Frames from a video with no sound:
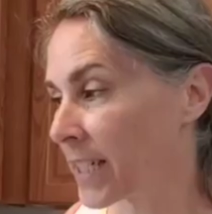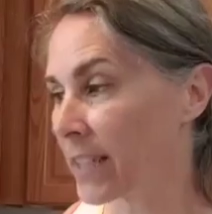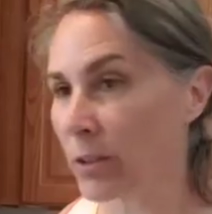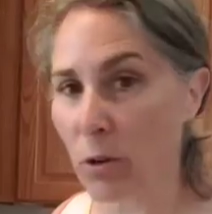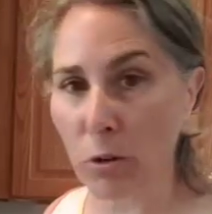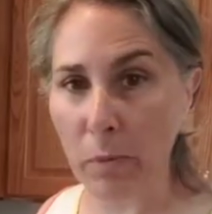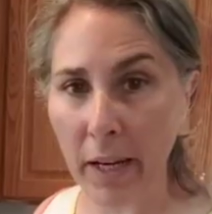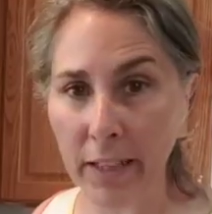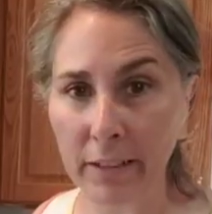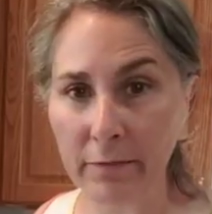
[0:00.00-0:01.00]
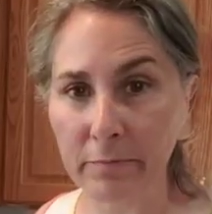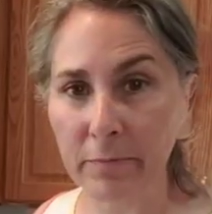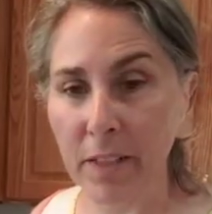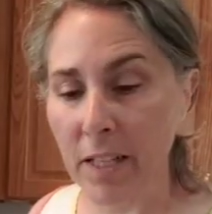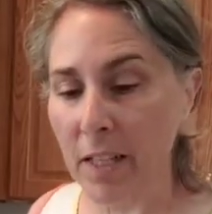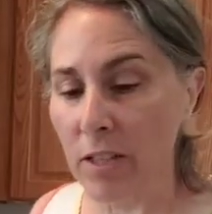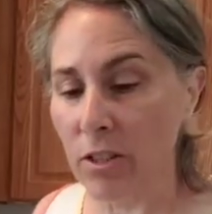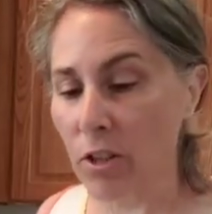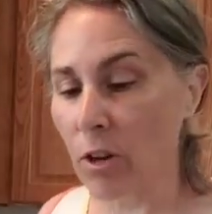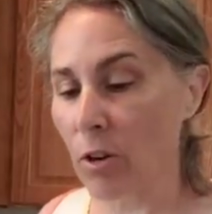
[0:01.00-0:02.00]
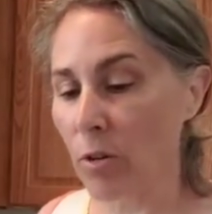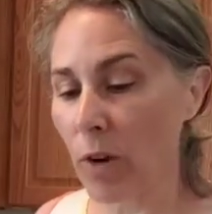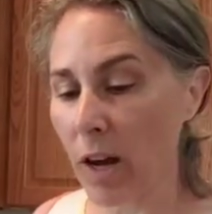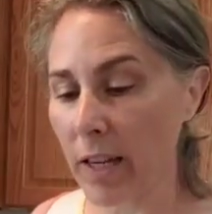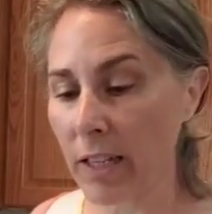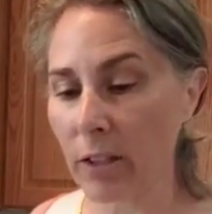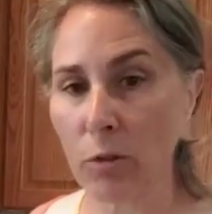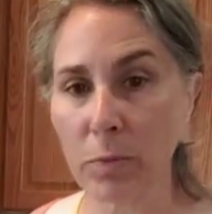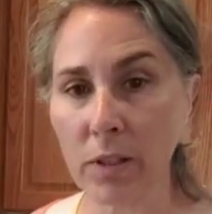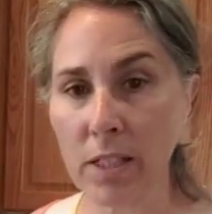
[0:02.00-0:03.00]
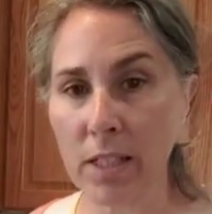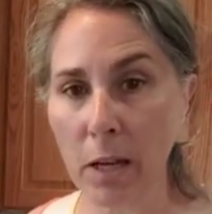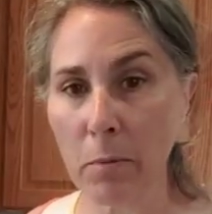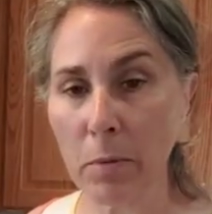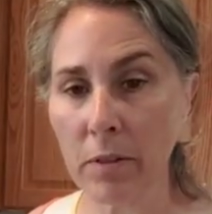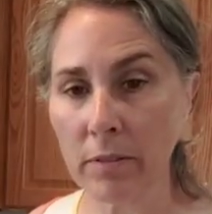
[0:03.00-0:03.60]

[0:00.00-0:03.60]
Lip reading: to eat the whole bag. So I can open this up